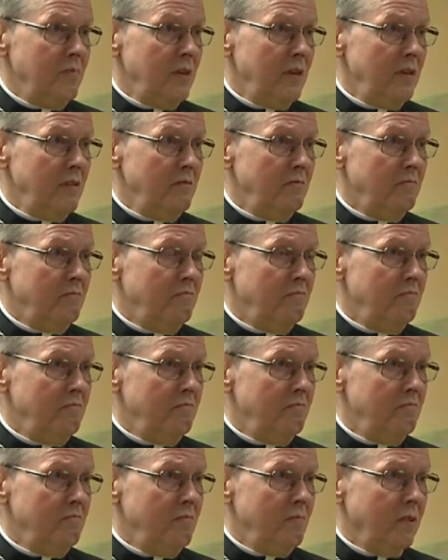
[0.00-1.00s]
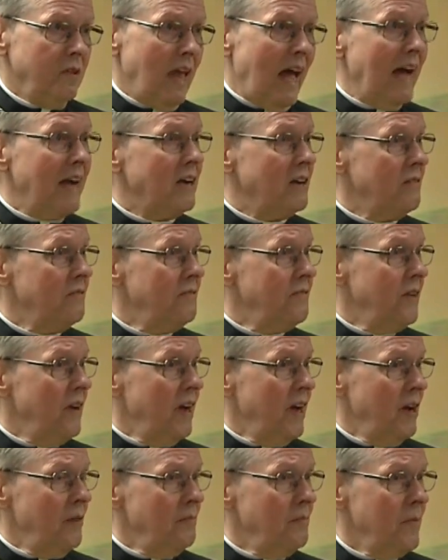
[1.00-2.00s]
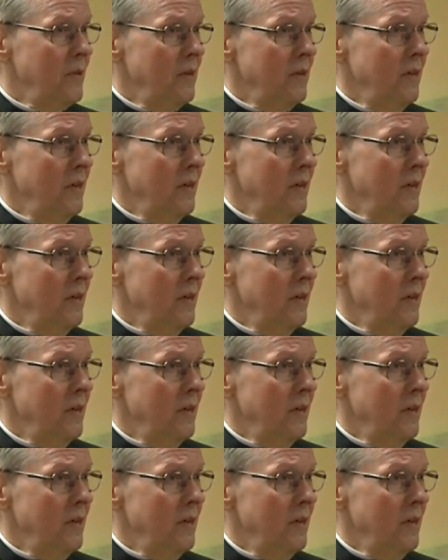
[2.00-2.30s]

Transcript: the lack of um,